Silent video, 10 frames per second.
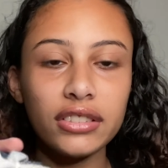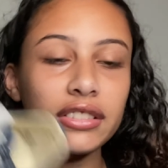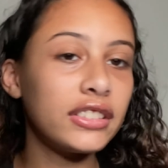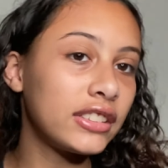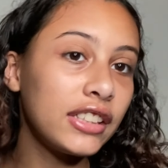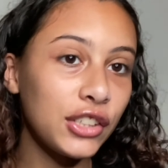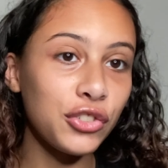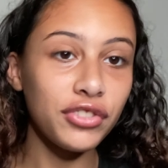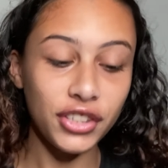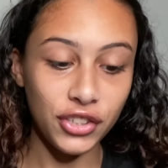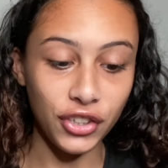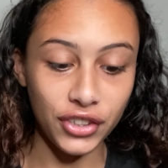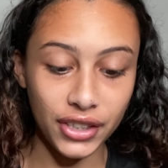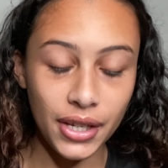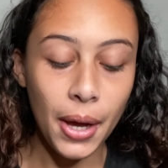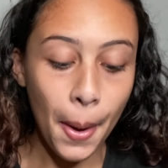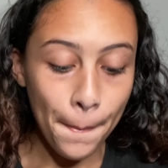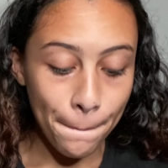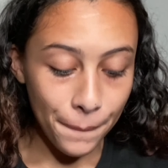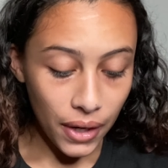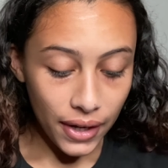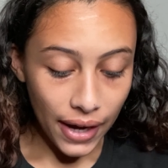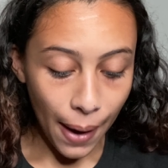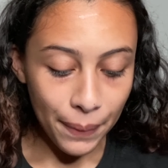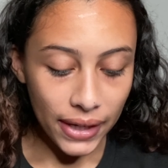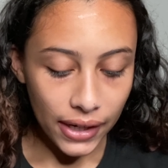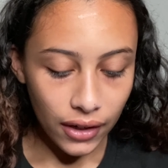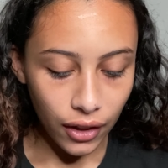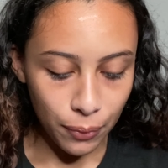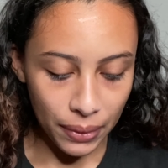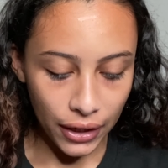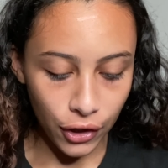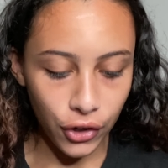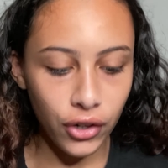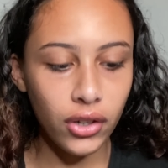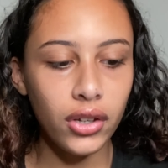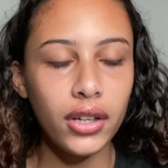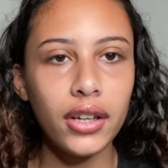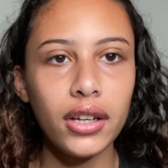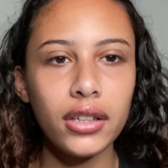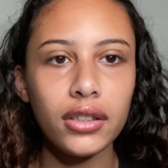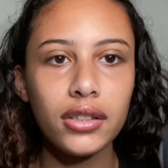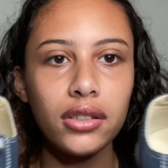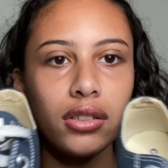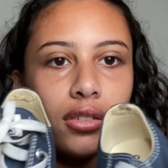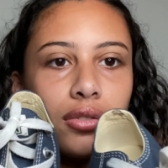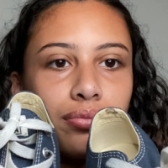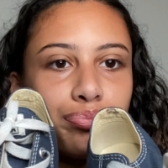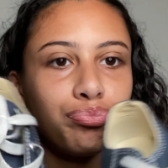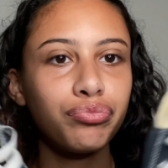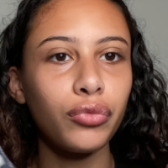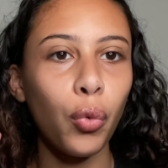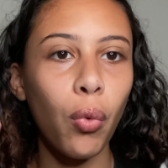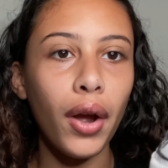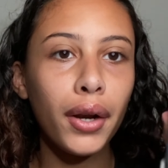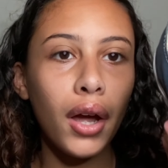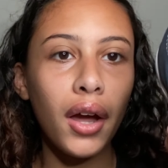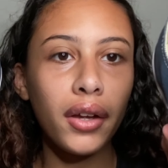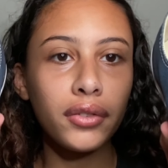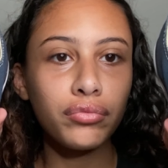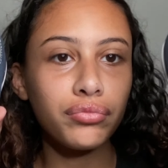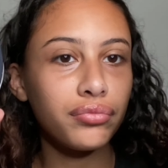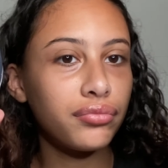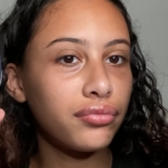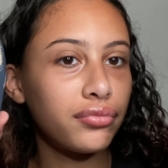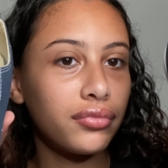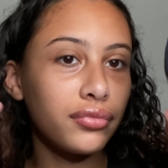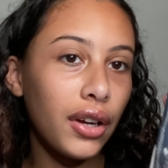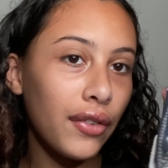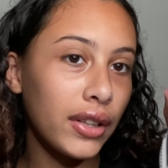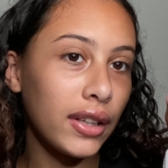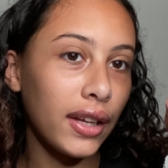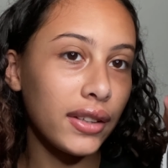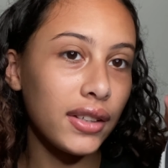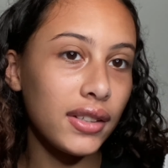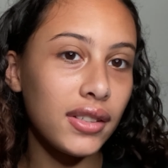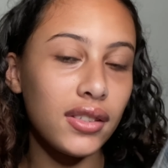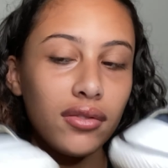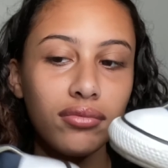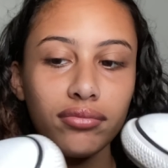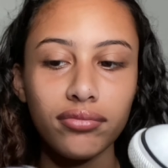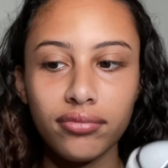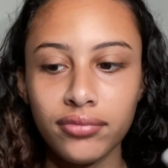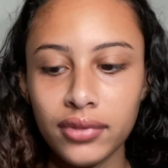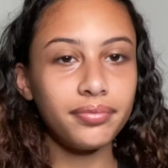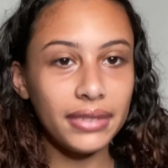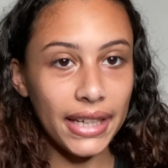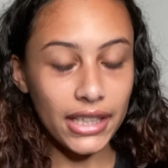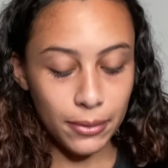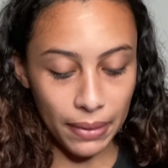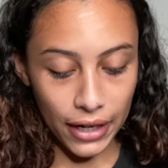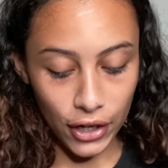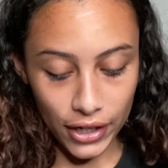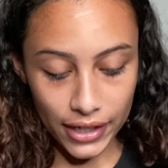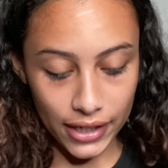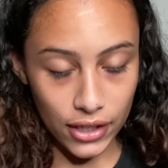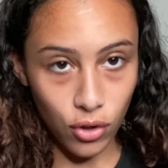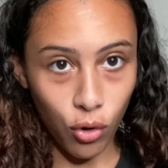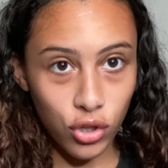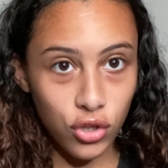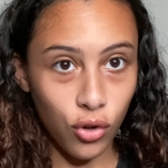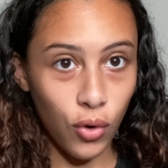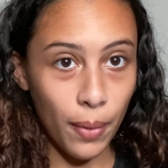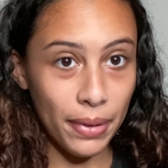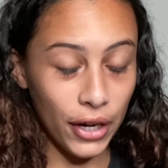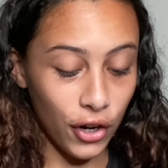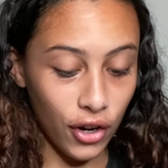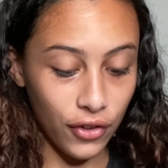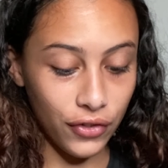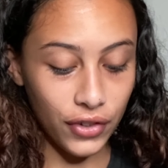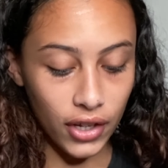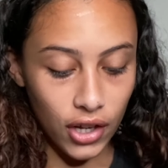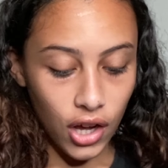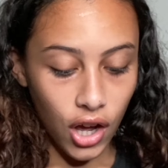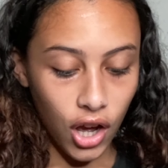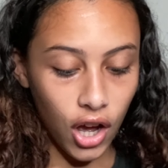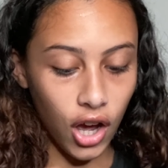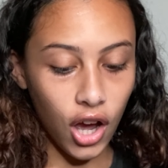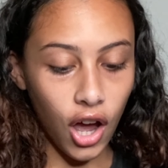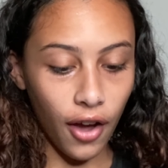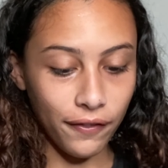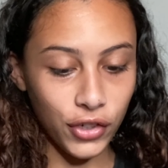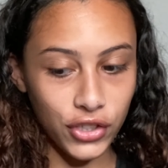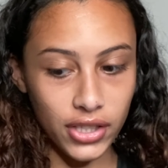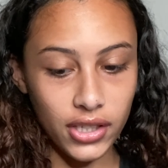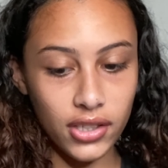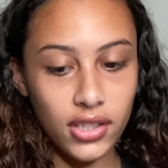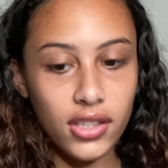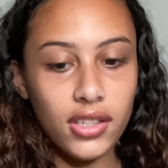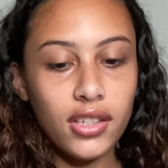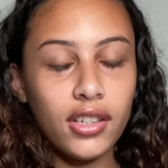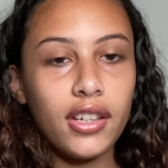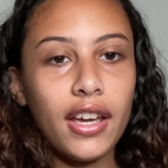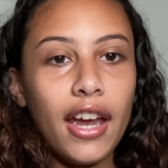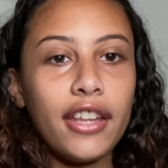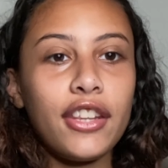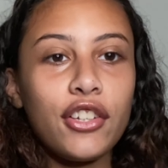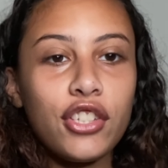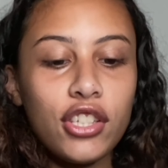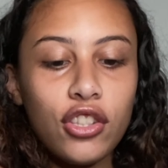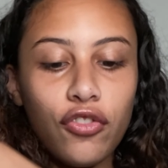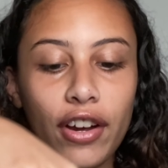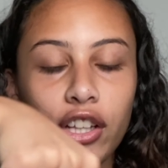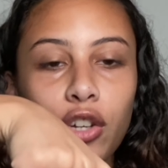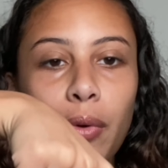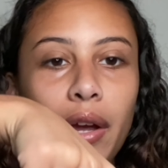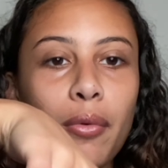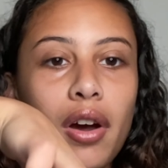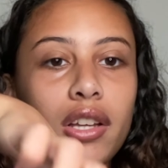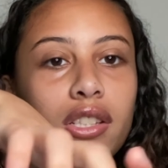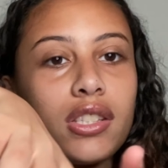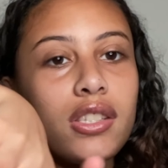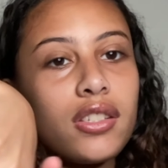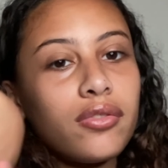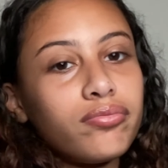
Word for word: the sneakers really dirty but i'm gonna get another pair because why not i really like these my next pair is also a pair of converses and they're just the regular white ones